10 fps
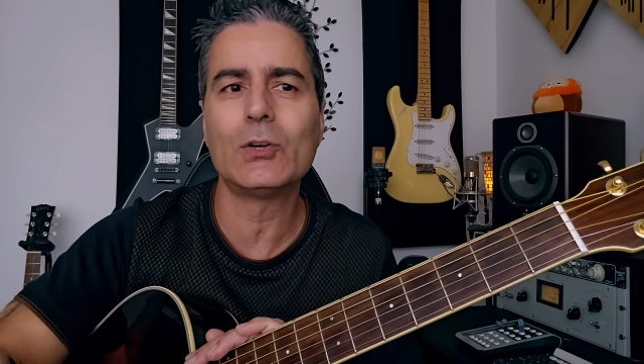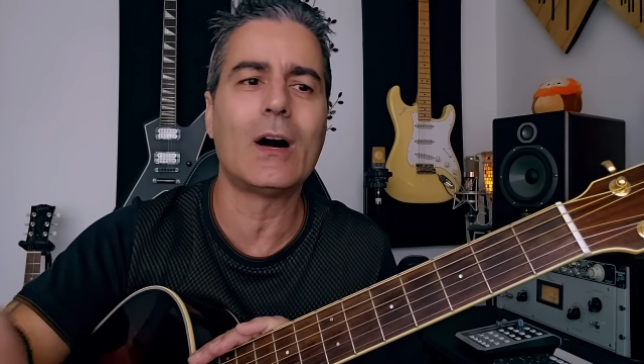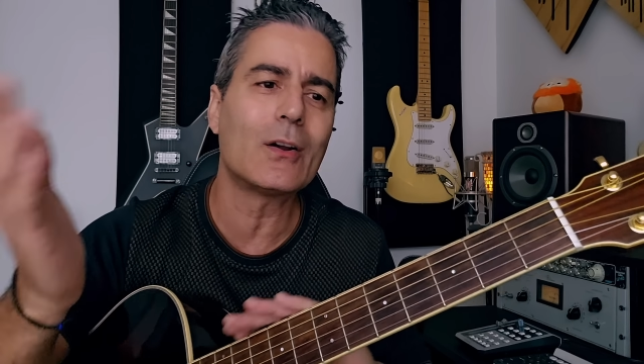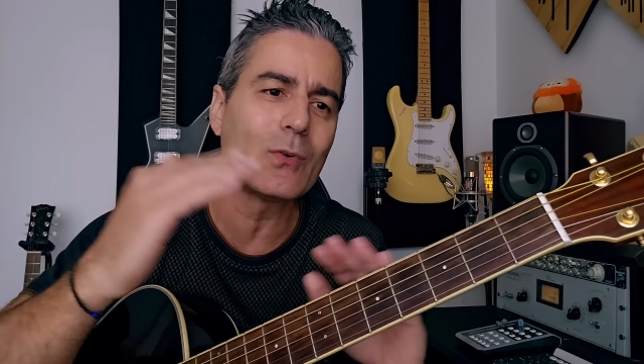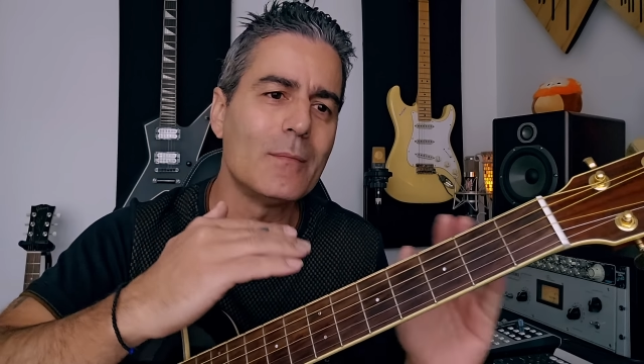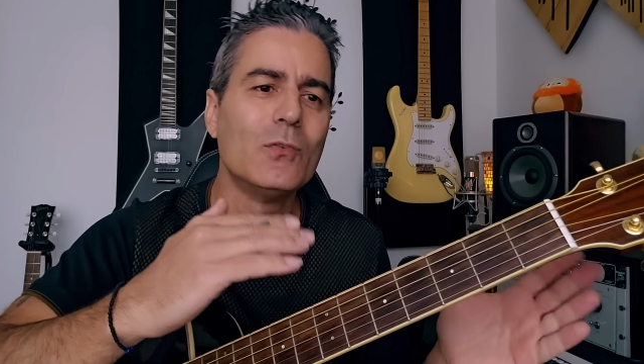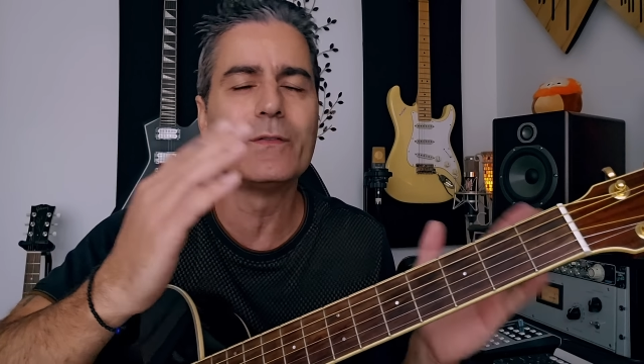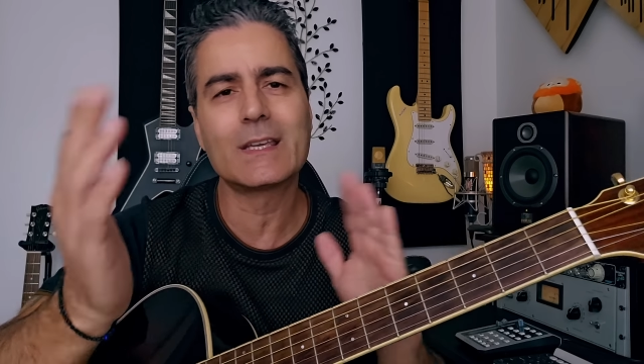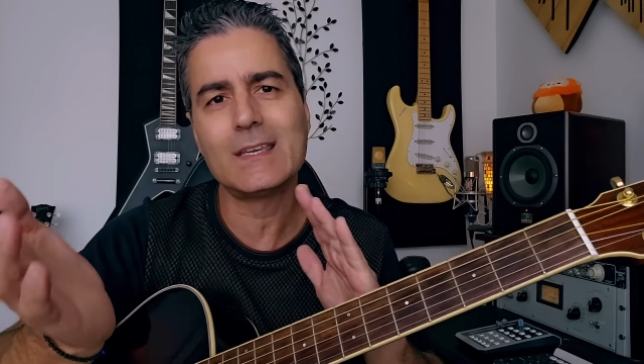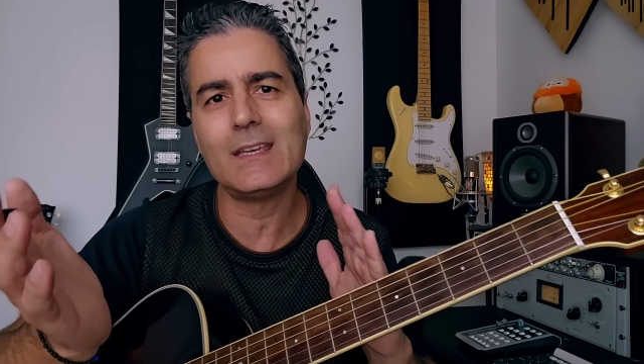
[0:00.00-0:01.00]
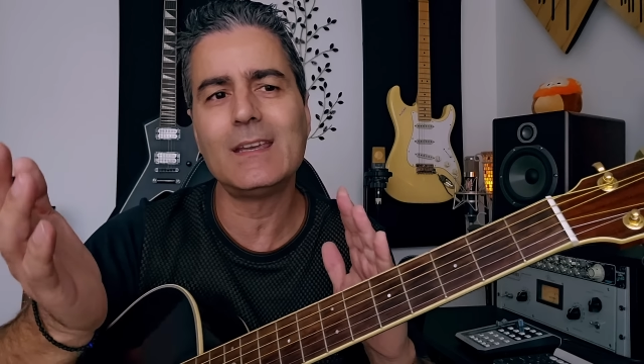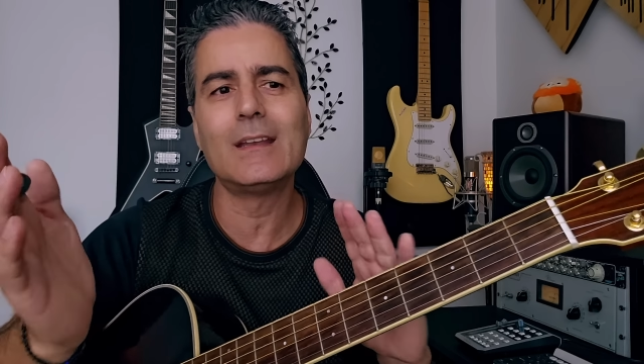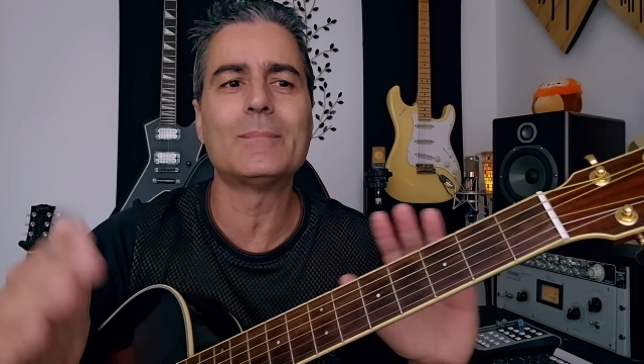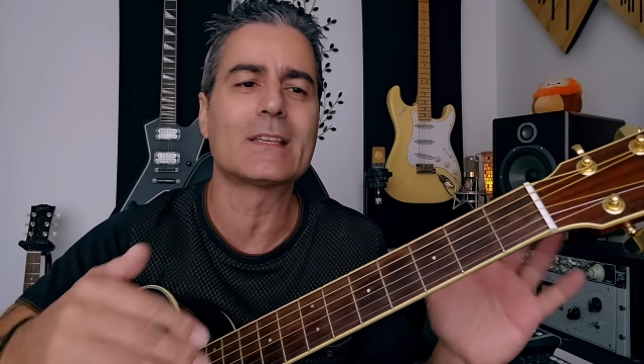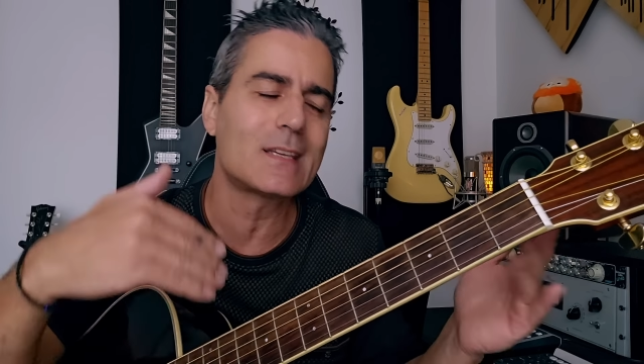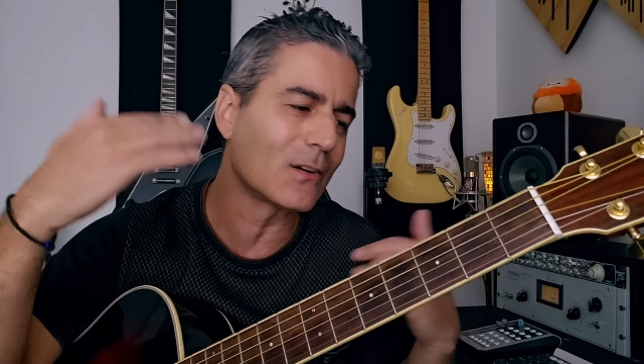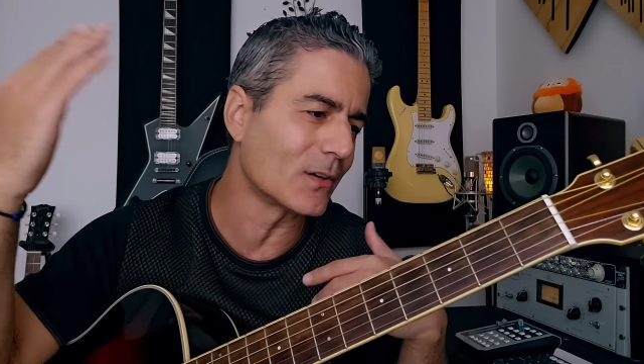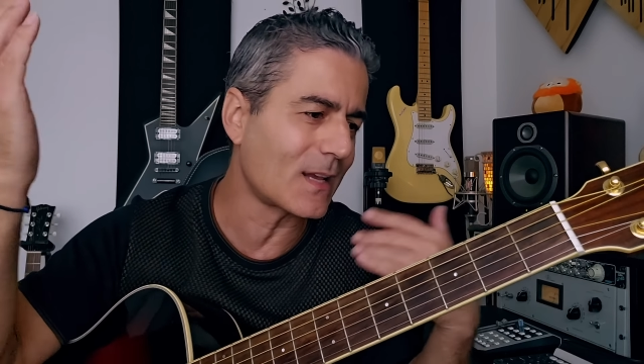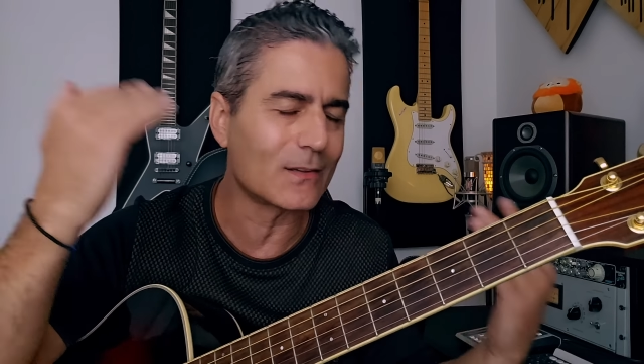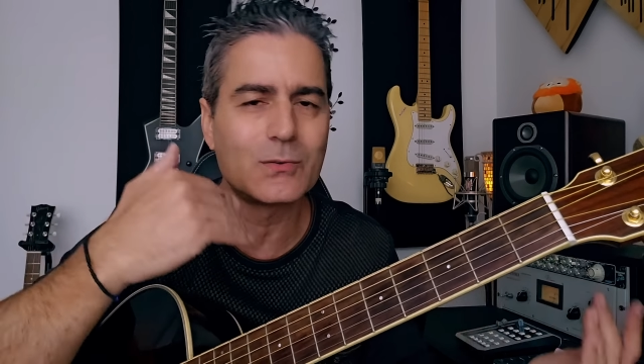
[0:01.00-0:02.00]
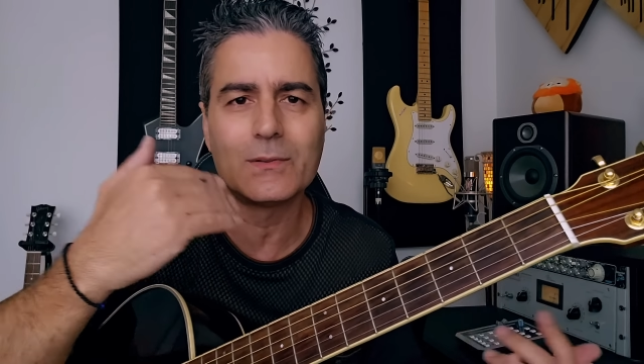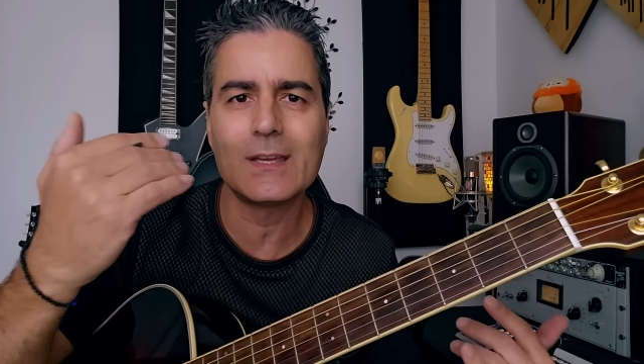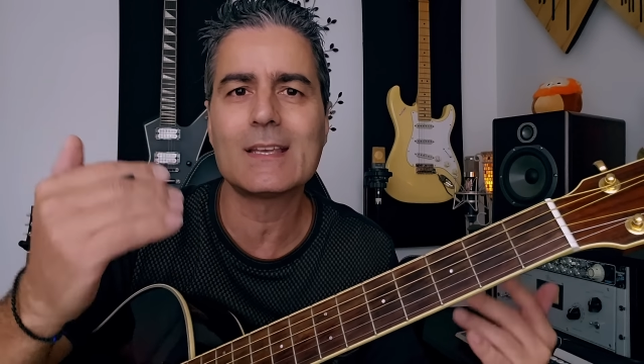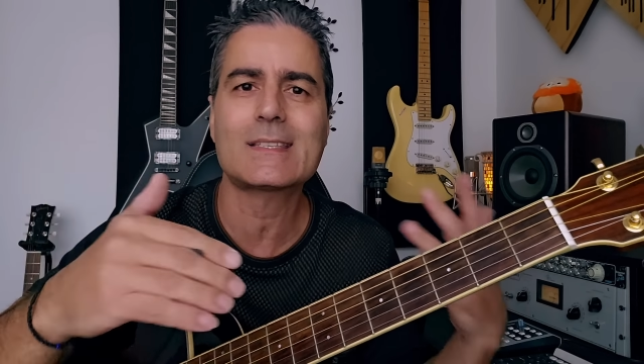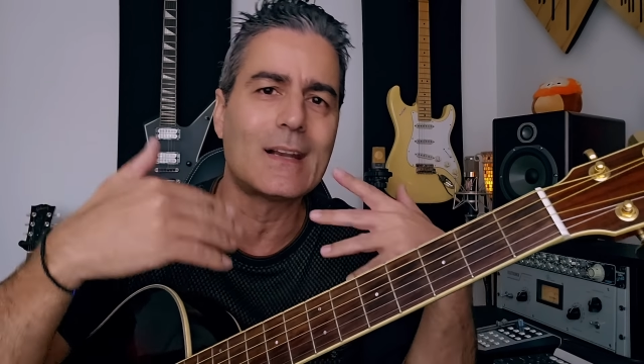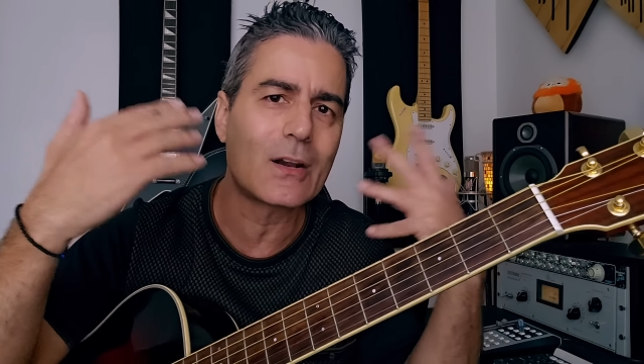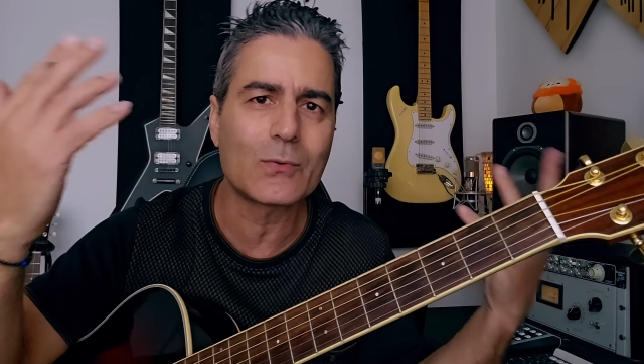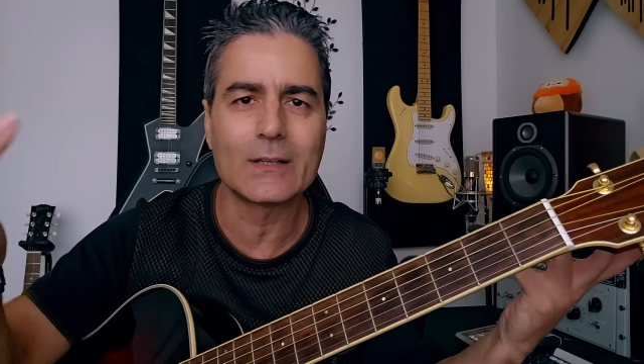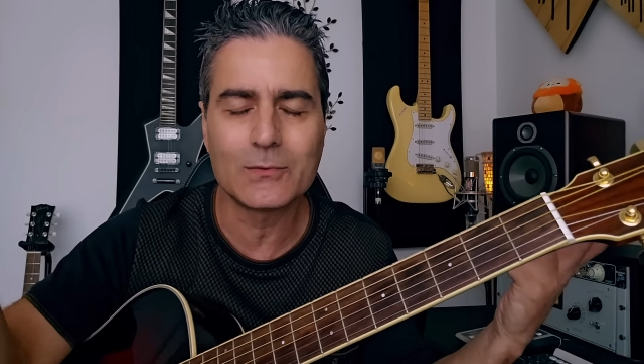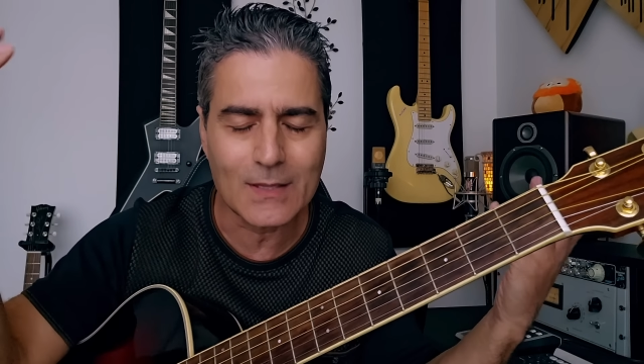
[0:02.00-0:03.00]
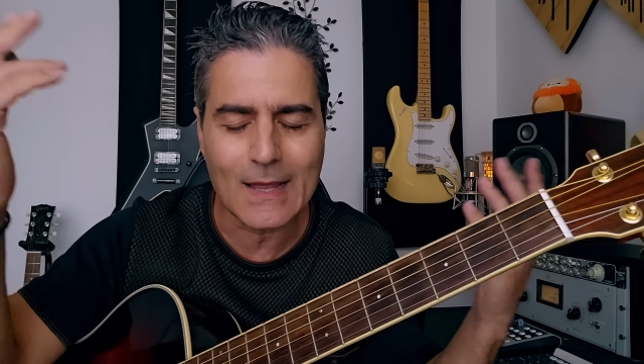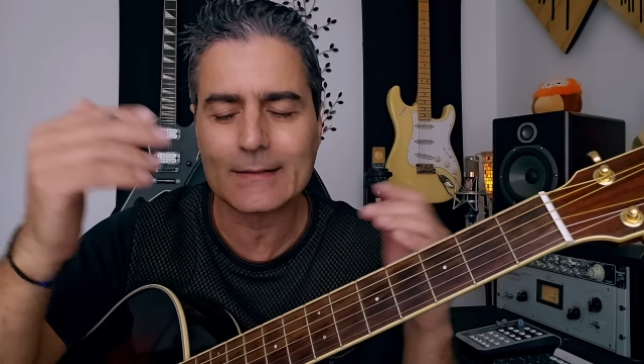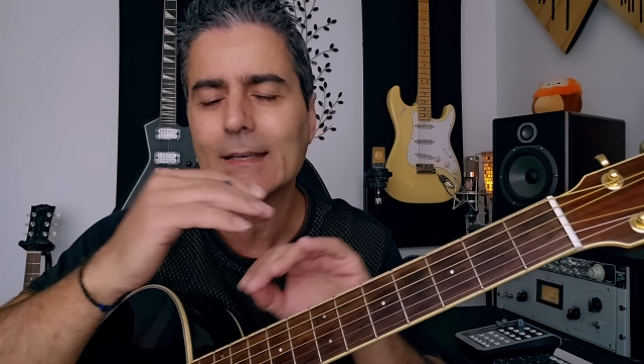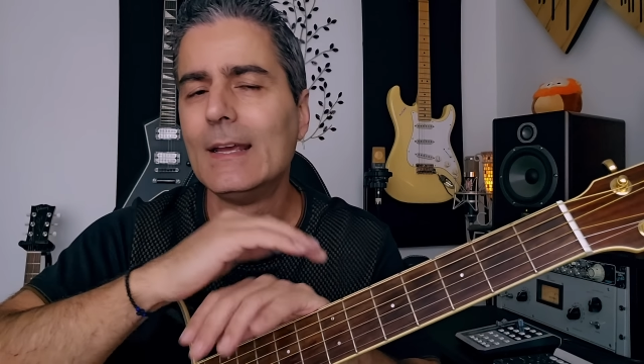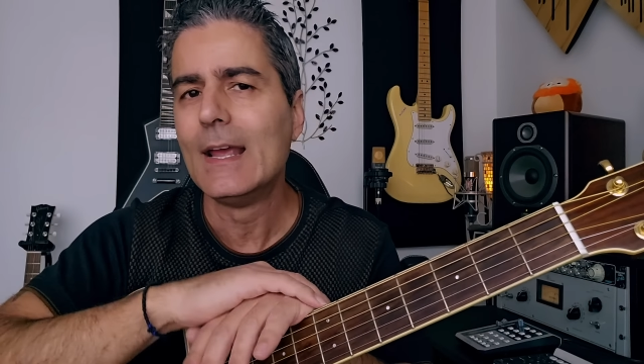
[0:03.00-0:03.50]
How do I move a key and my singer can't do this, and how do I do that?